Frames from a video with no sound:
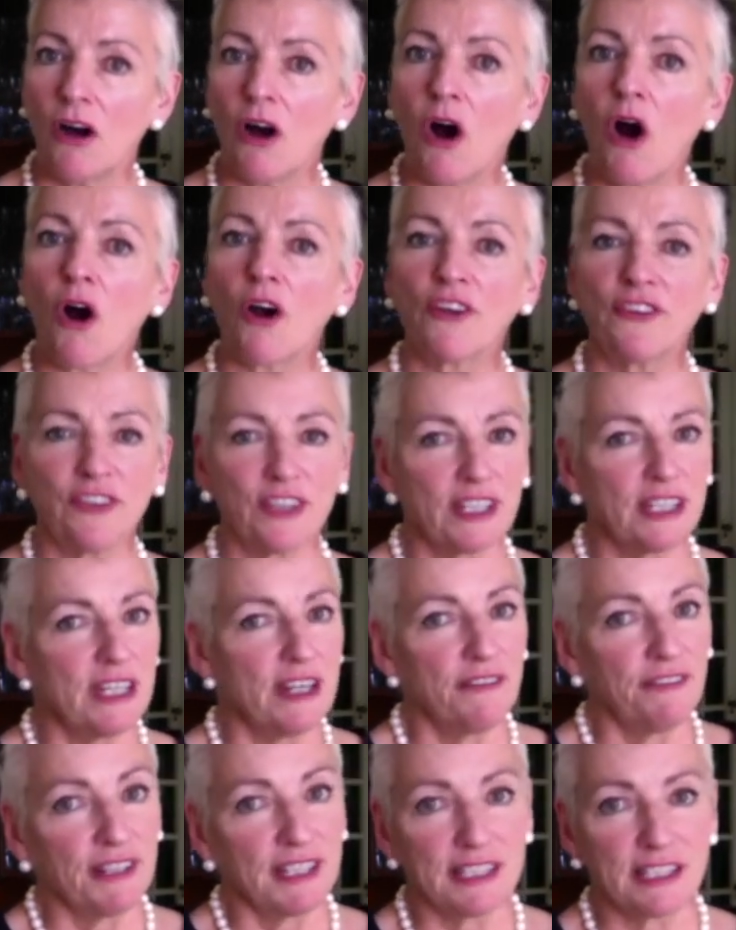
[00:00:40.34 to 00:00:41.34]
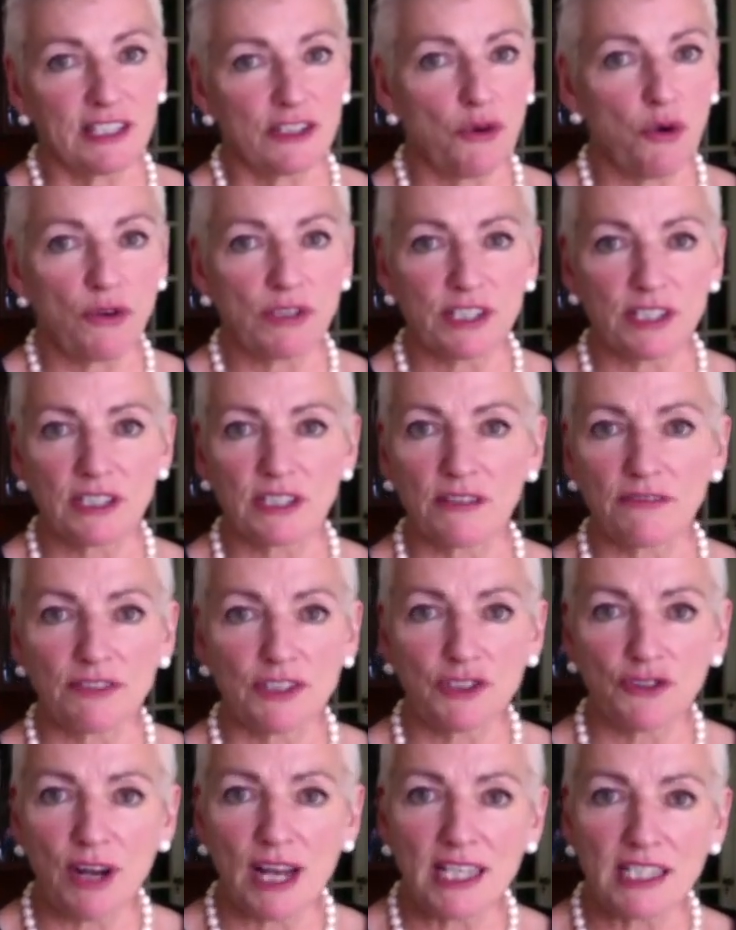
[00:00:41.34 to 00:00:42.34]
or significant sources of
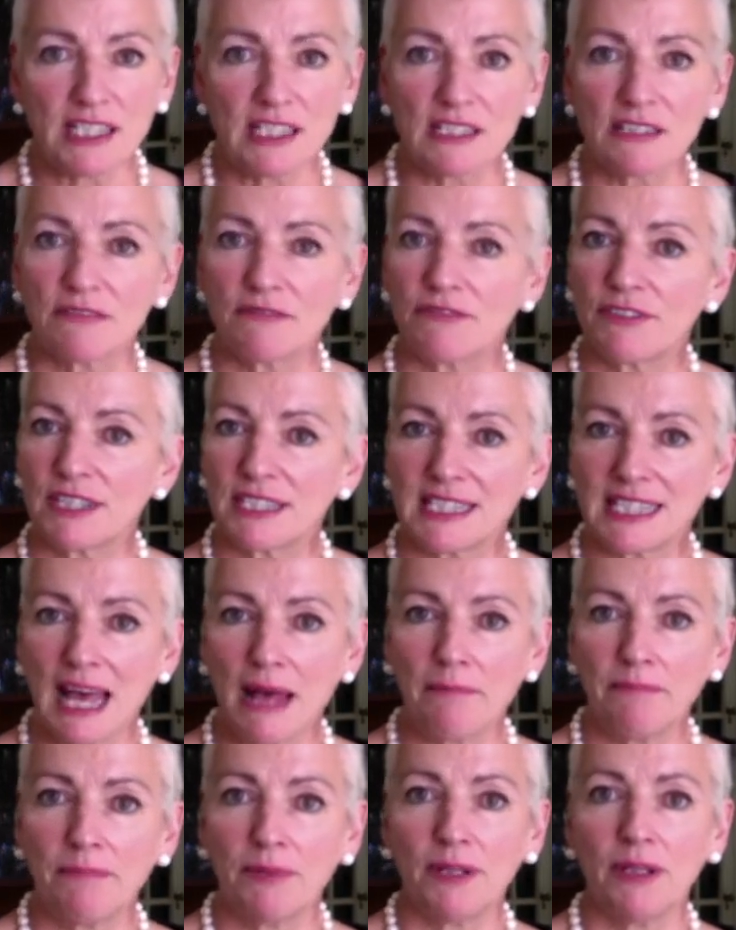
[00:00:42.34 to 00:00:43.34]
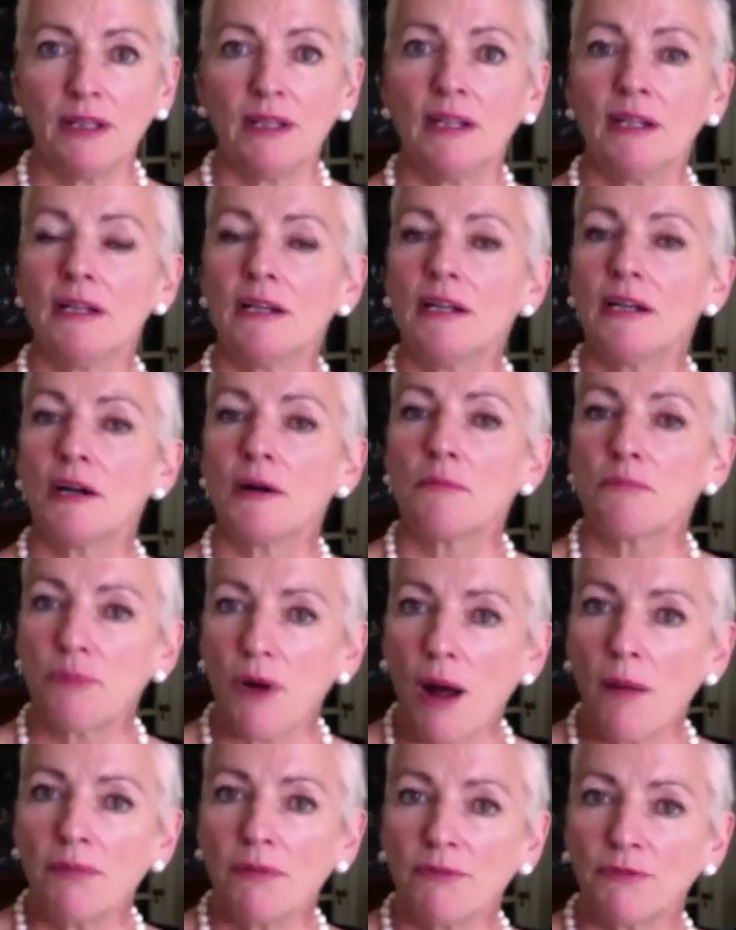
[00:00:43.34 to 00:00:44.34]
stress, for example,
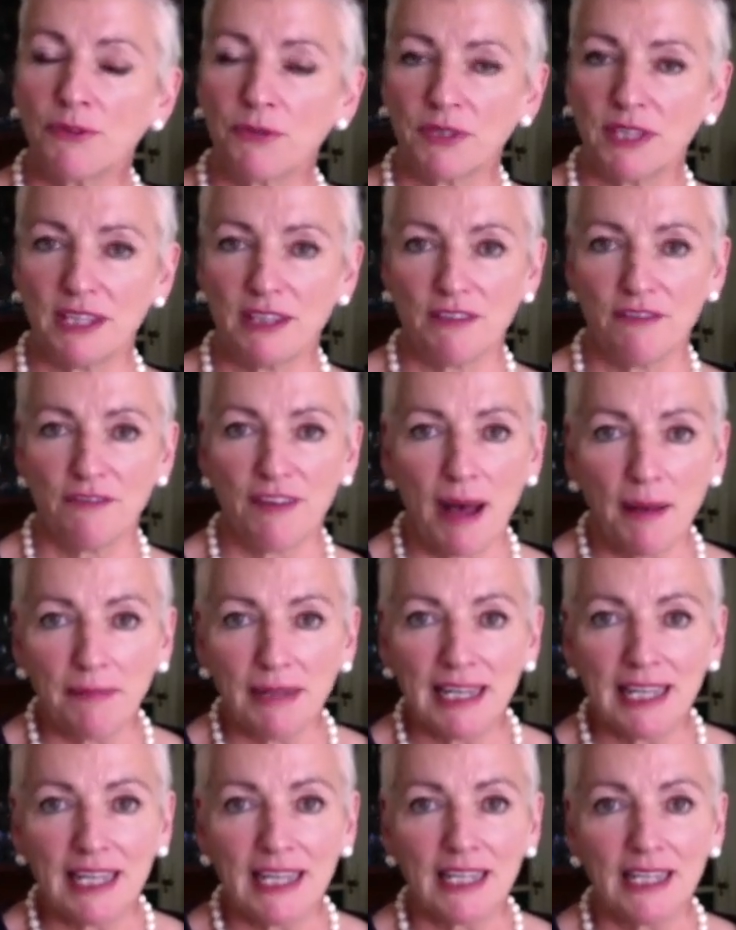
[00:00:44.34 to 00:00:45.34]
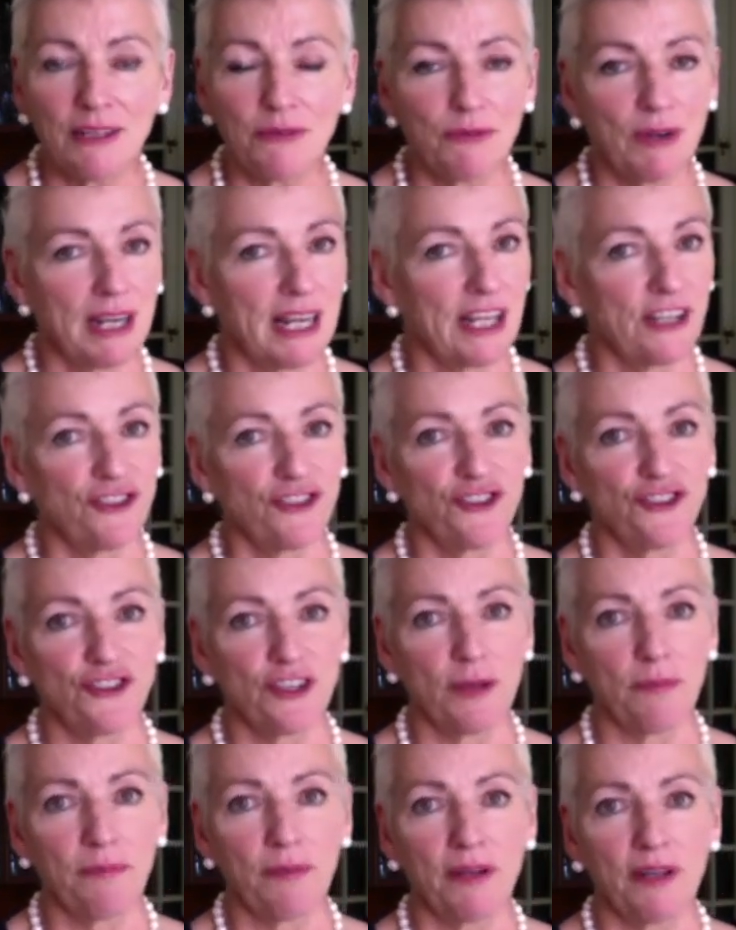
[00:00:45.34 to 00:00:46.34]
problems within the family,
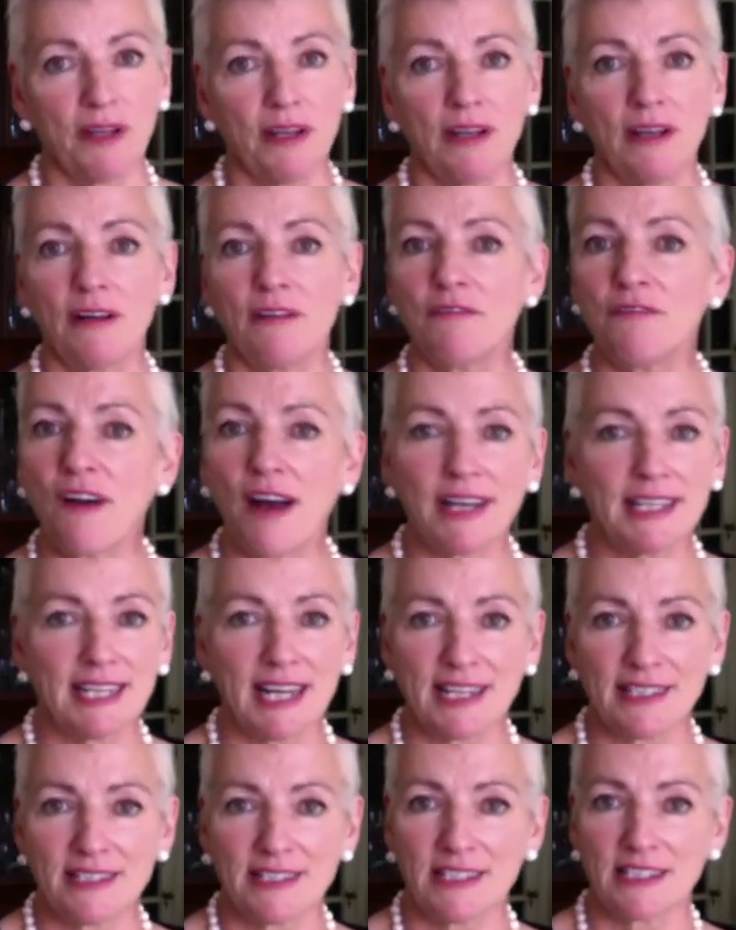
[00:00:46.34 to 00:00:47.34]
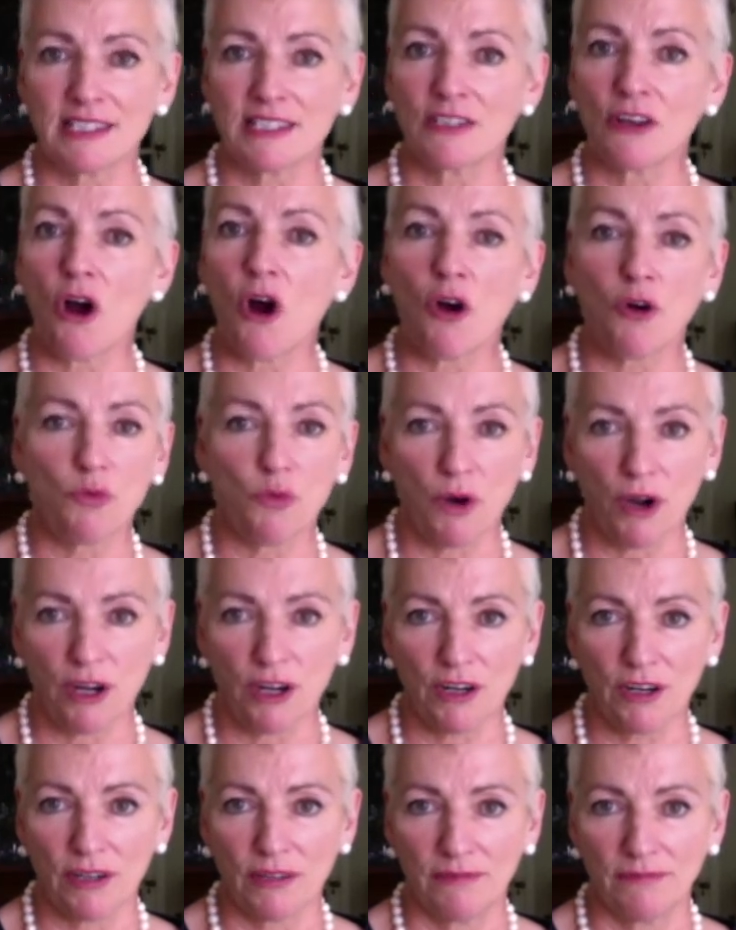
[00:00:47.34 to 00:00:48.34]
relationship, finances, or
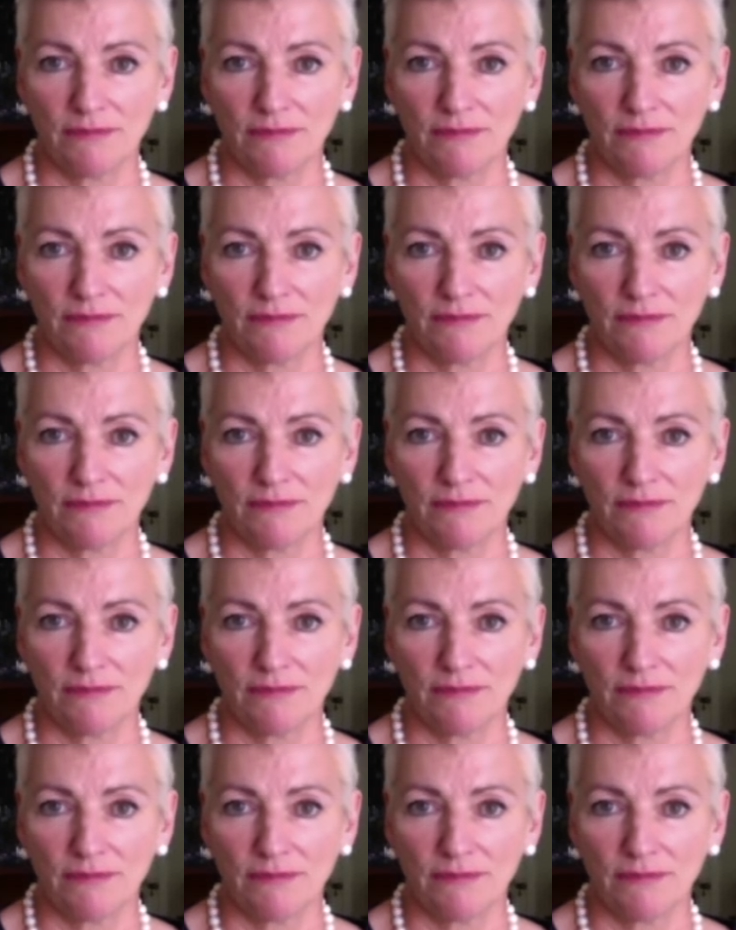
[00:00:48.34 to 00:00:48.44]
work.